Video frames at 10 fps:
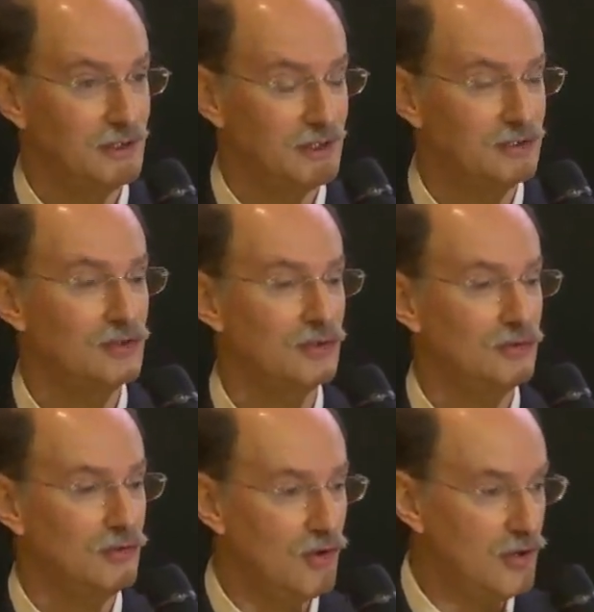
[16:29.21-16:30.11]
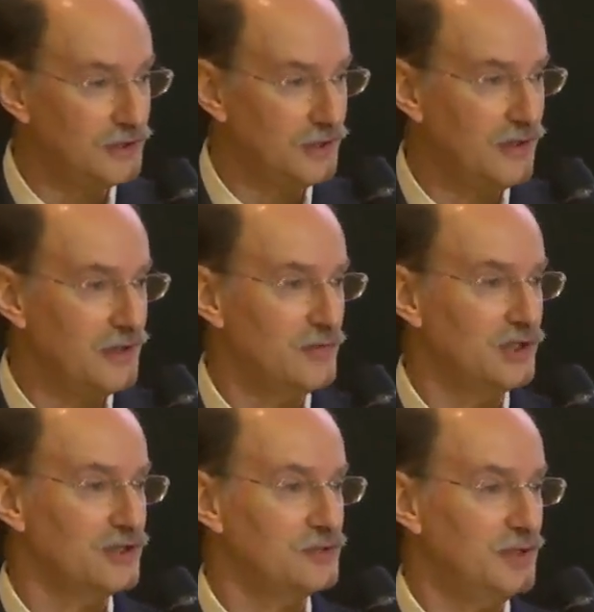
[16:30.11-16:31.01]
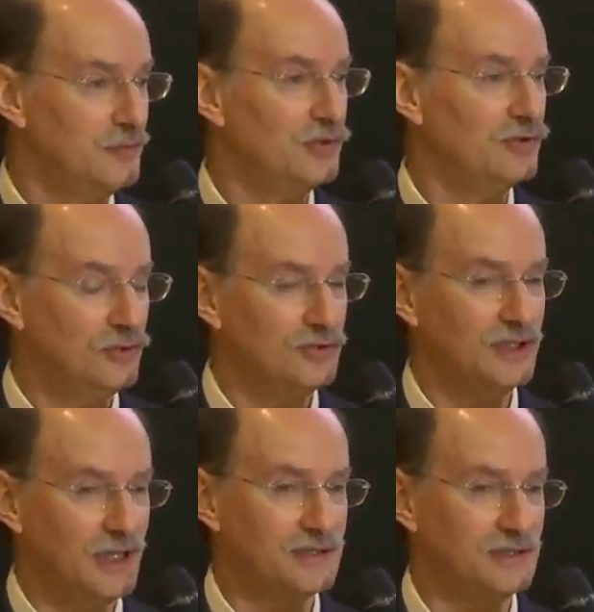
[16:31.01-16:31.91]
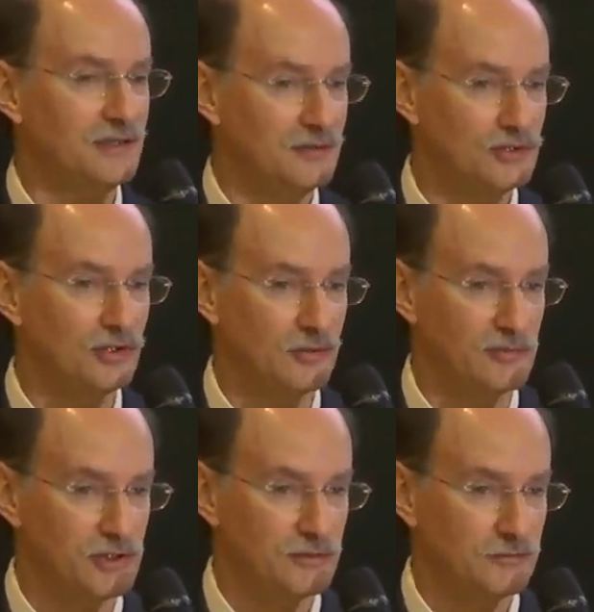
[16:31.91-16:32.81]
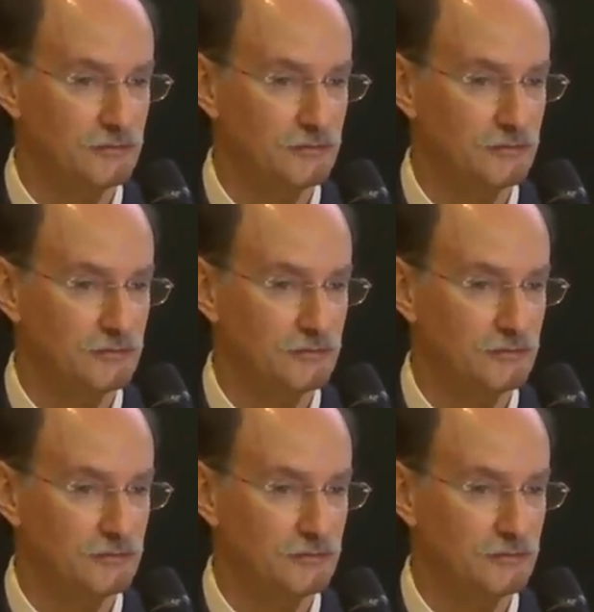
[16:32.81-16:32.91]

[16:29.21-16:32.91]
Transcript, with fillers: it took a long time because people could not see the germs.